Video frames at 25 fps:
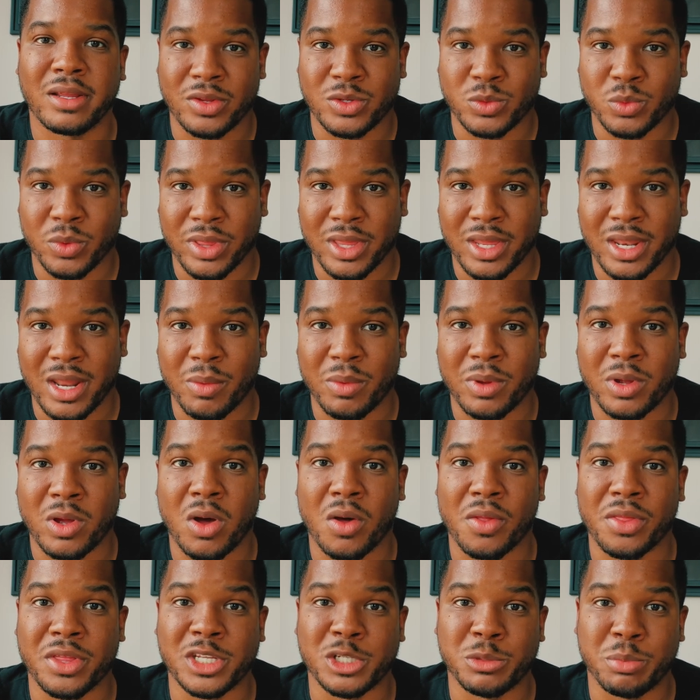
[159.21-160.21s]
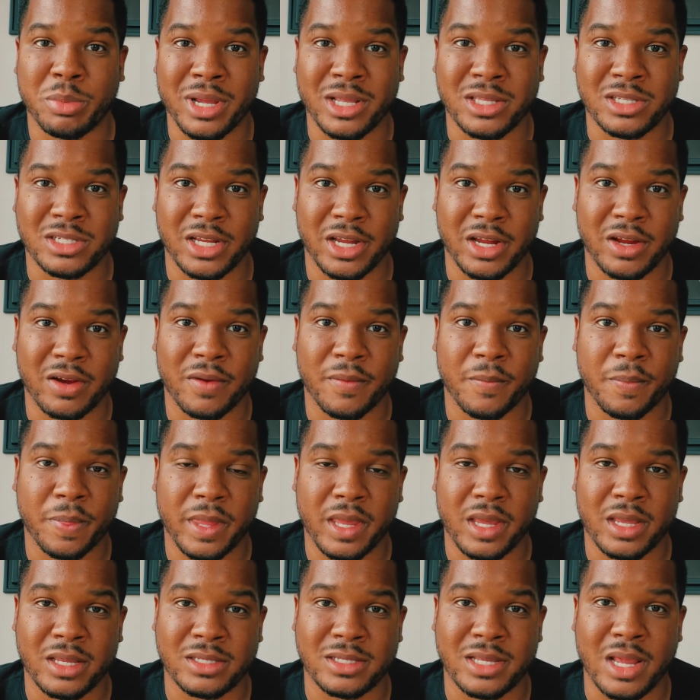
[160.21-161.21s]
There's one thing that we call the spins here,
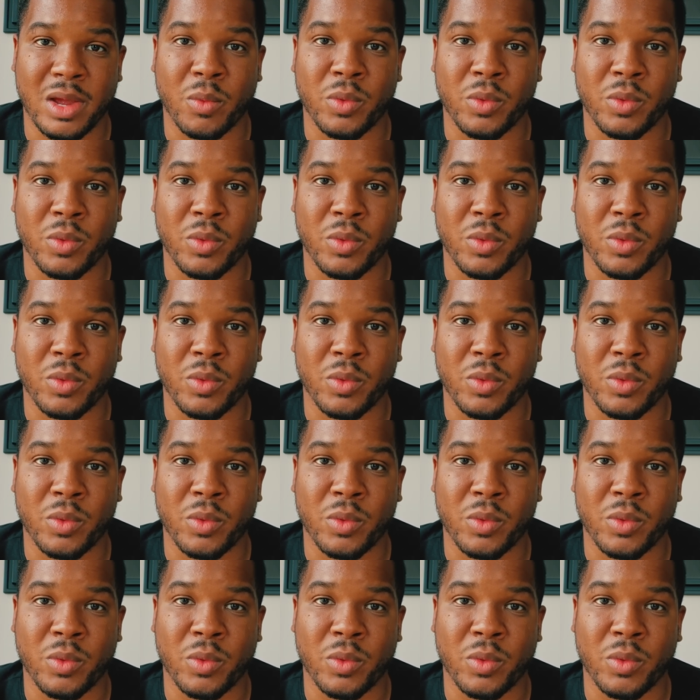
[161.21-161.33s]
is